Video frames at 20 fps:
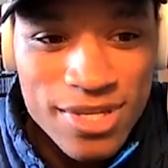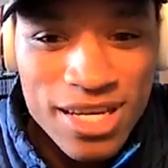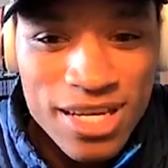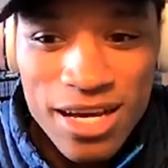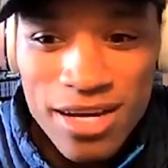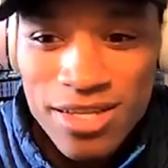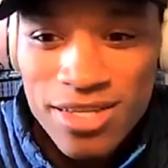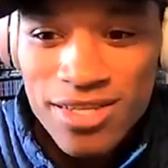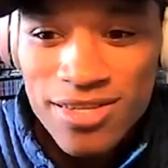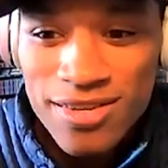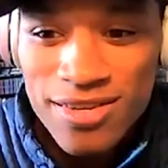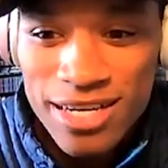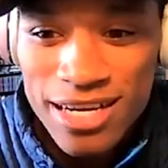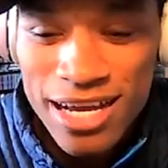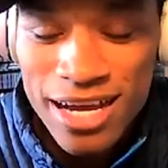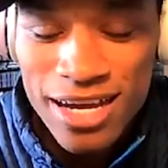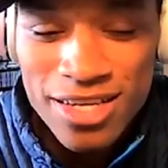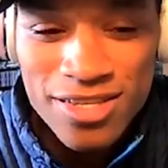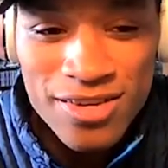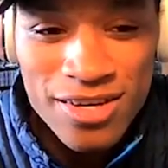Excellent,
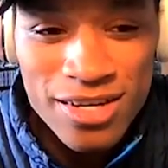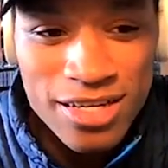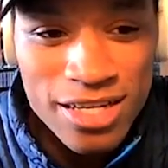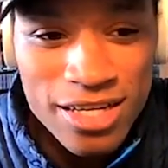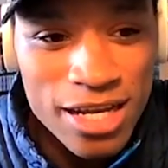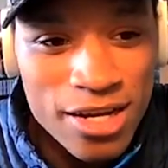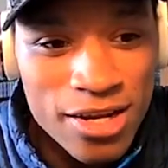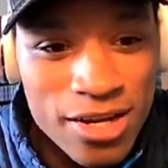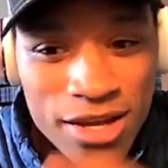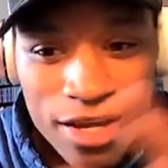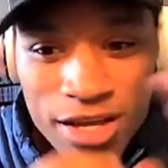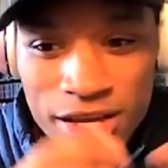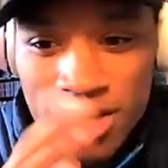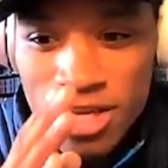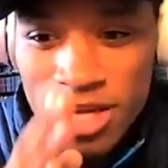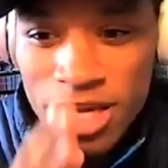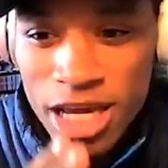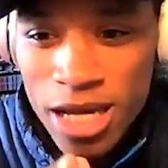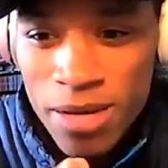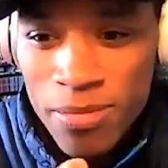excellent. And
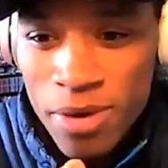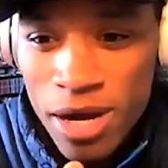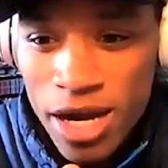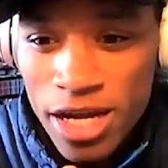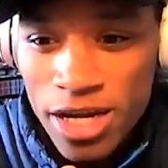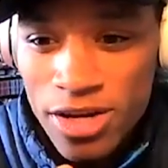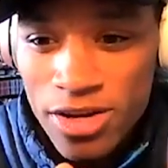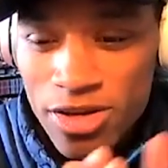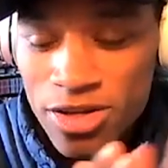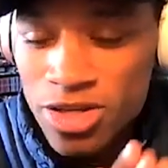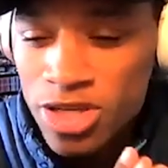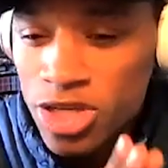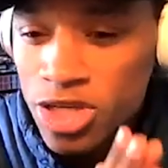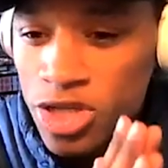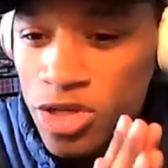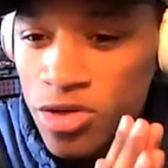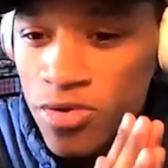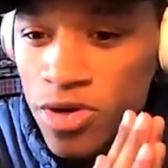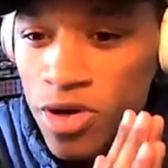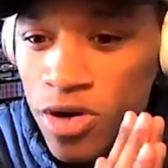Gabe, did
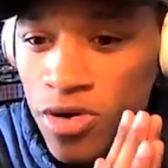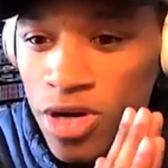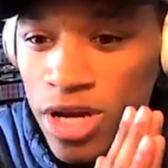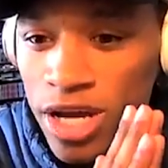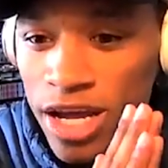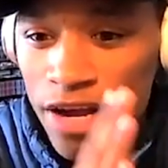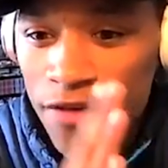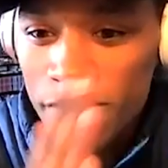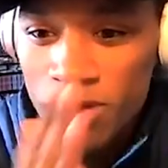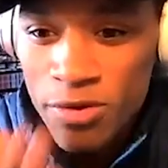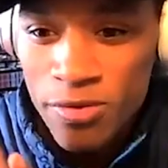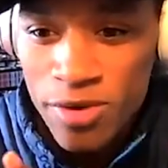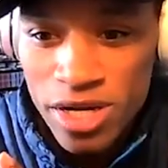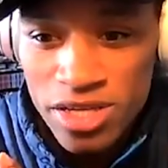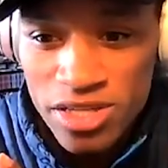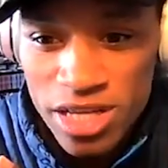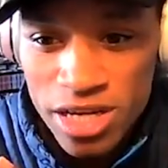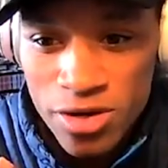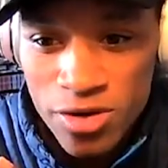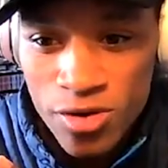you go to every
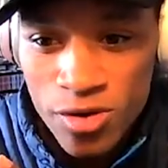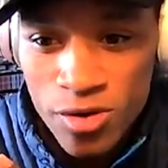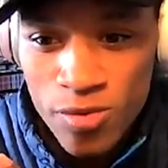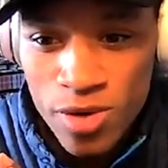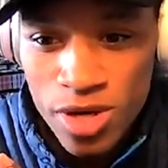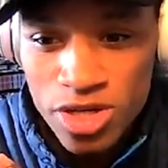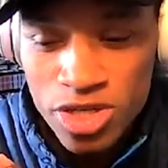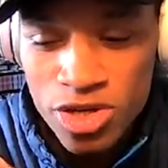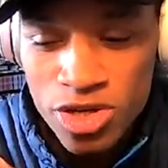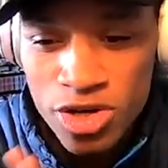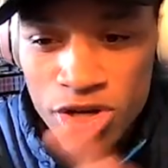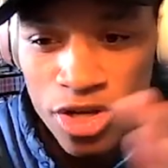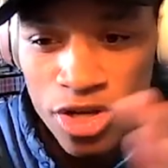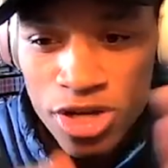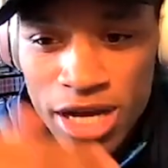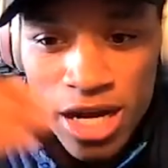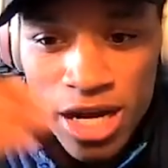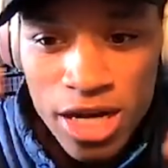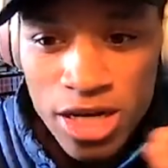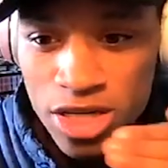race that Colin went to, or do you
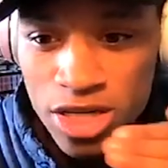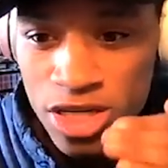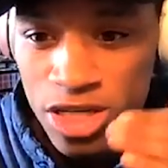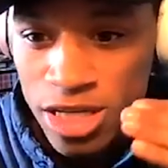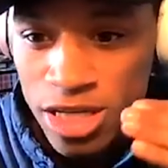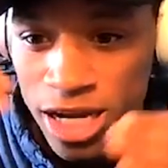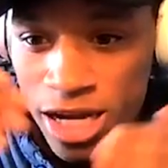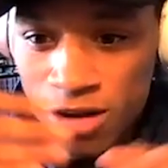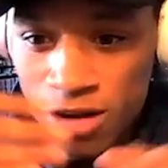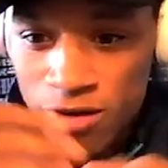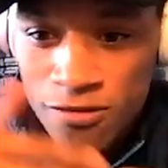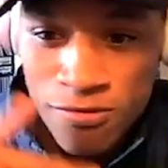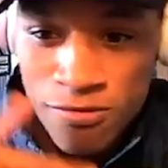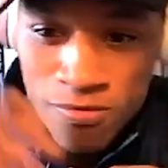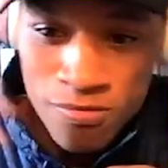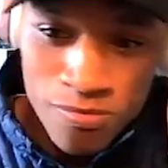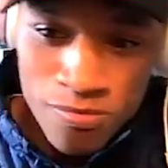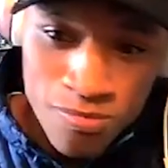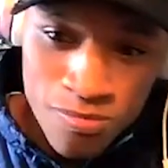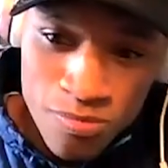kind of
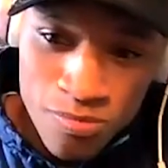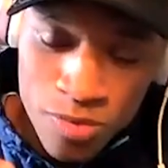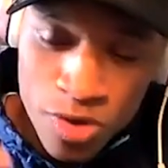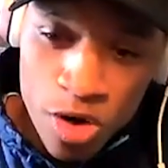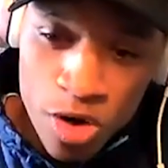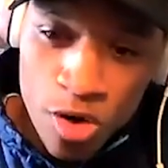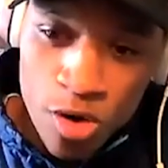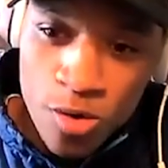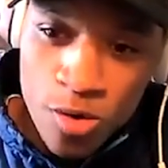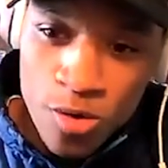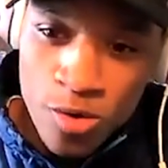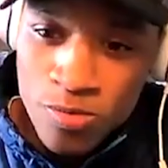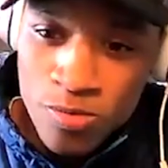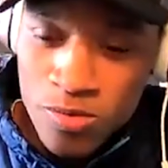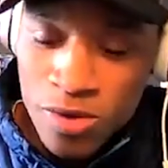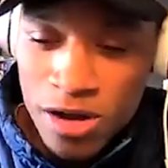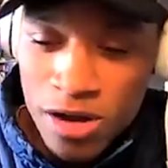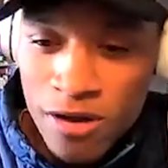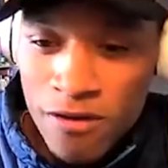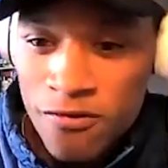go
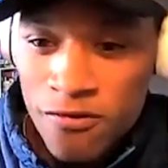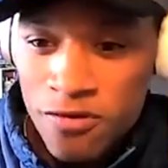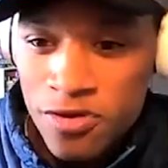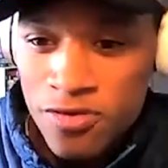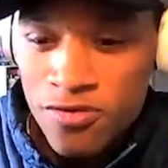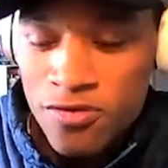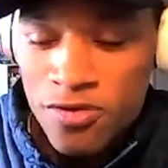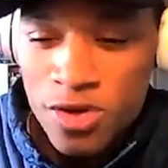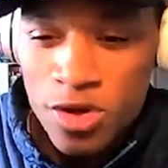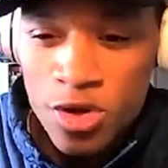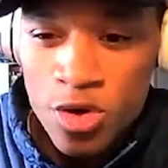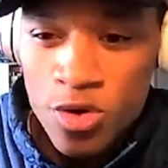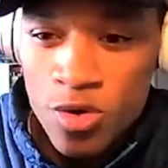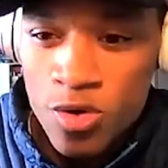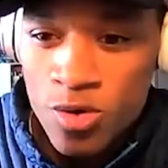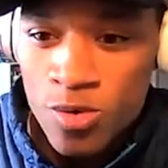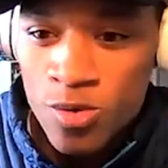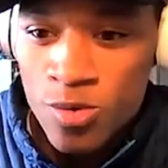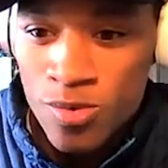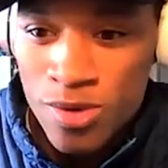a
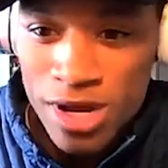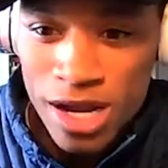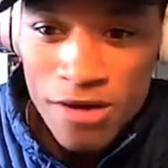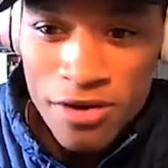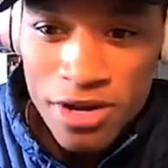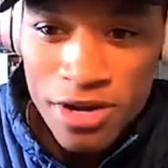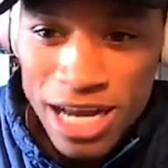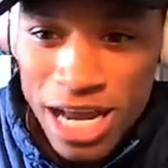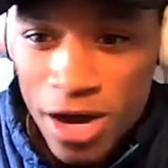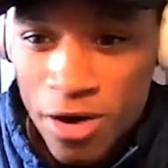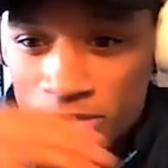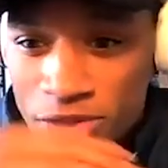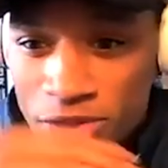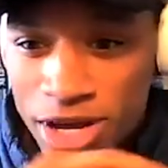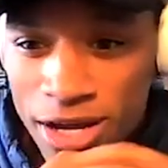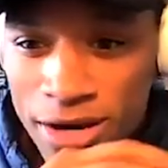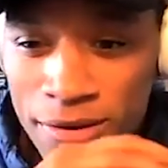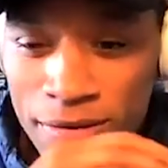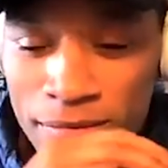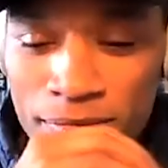few every now and
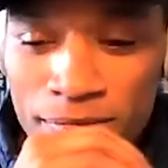then?